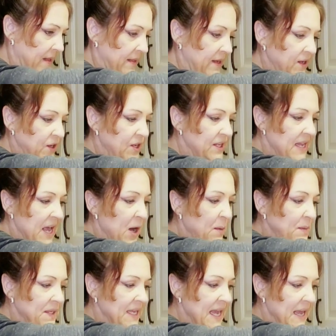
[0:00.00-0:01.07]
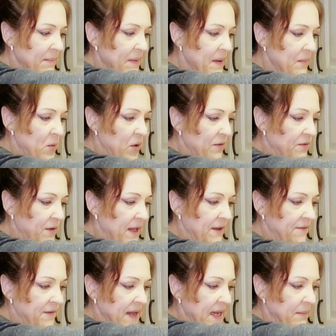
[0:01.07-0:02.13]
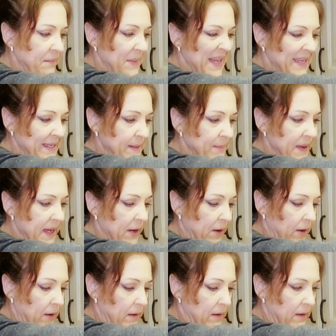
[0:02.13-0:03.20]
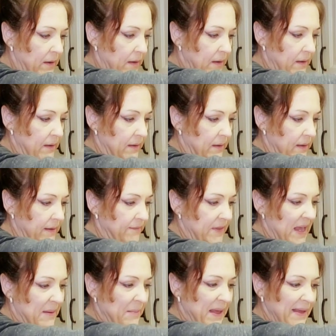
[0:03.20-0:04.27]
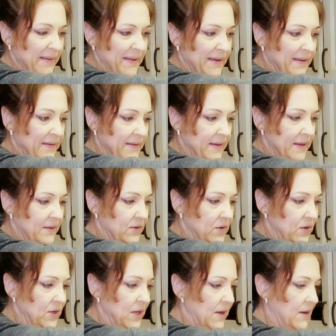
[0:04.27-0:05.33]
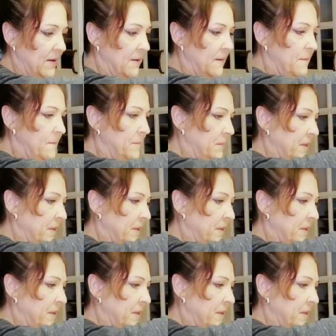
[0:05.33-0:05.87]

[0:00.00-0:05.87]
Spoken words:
this just helps keep it more fluffy and mixed better. That makes any sense to y'all.